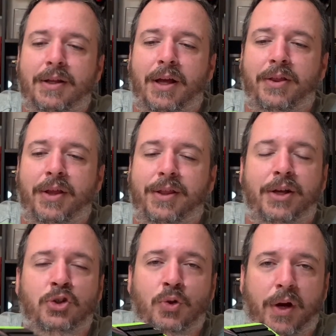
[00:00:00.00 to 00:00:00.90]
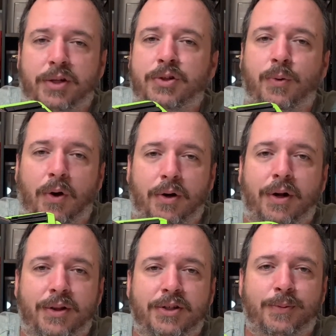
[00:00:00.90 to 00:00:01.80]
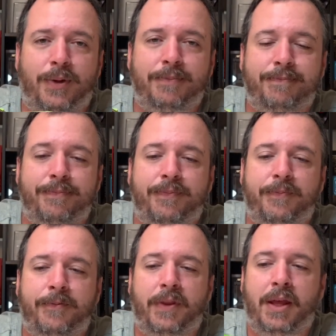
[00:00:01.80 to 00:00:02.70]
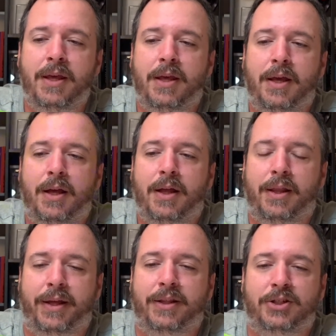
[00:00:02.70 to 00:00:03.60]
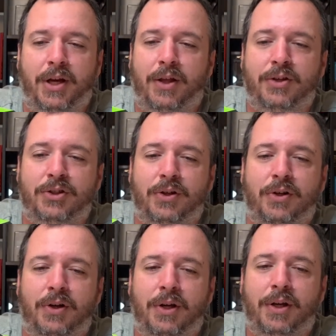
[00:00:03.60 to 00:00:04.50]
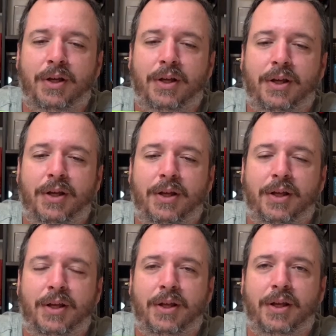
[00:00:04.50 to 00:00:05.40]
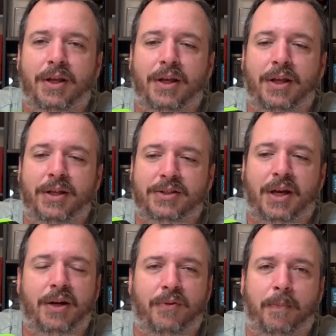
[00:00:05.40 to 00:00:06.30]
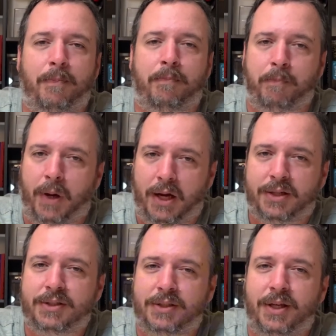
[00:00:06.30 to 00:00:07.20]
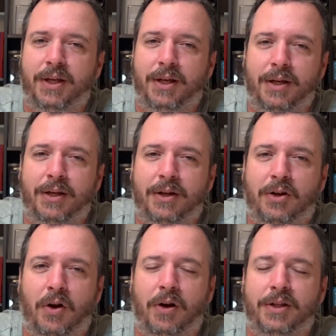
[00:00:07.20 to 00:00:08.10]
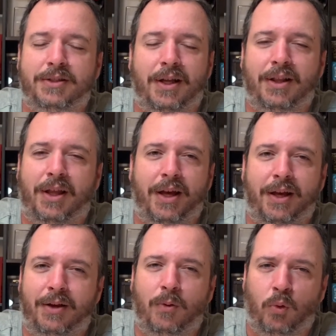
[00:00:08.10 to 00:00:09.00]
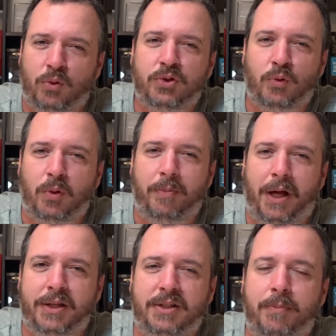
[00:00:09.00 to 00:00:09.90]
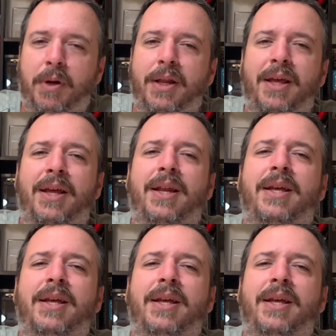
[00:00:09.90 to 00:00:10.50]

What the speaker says: I think they tried too hard on this one. Like the Challenger is kind of a boxy car. It's not like old school boxy, but it